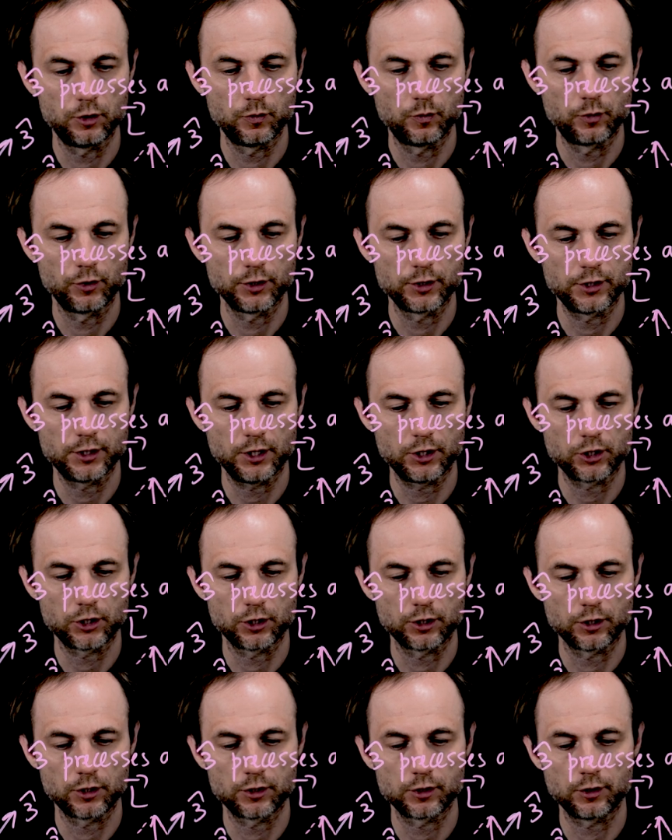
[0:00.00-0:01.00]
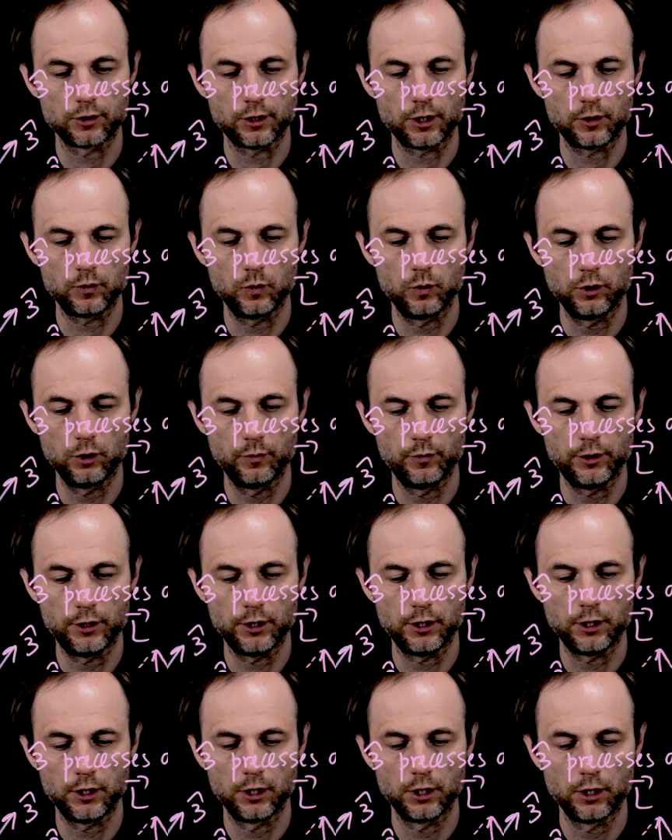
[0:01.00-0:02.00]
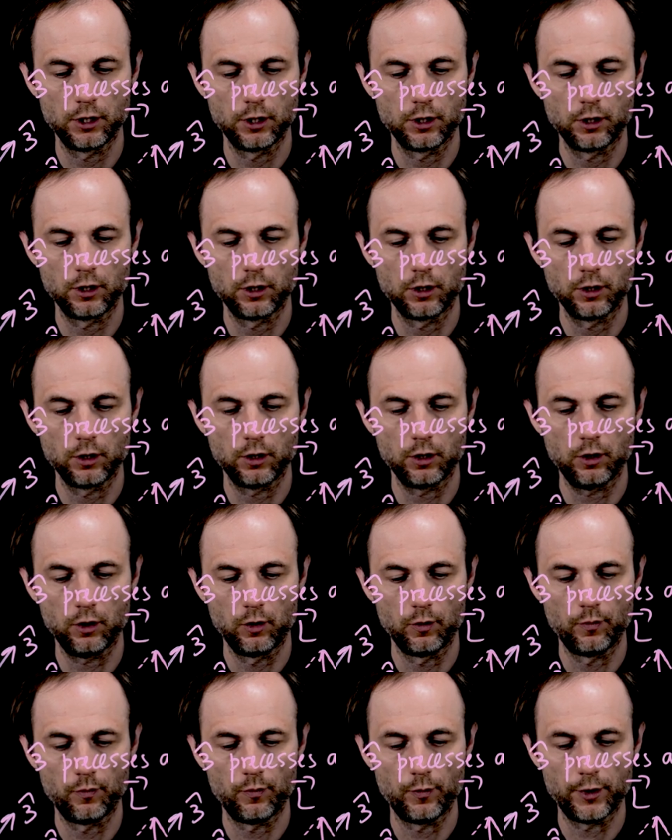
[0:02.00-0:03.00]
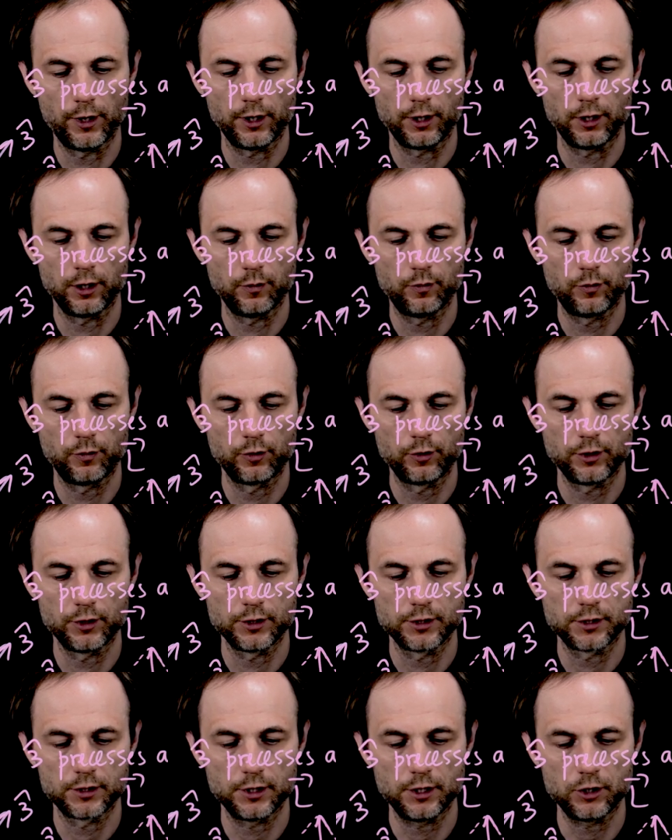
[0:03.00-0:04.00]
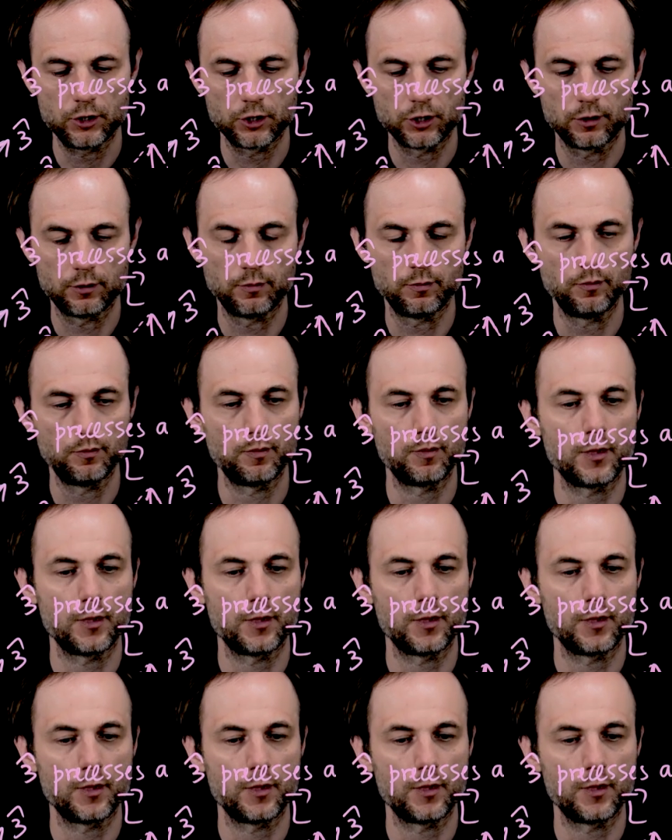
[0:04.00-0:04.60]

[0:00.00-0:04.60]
to precession. So that will be omega precession.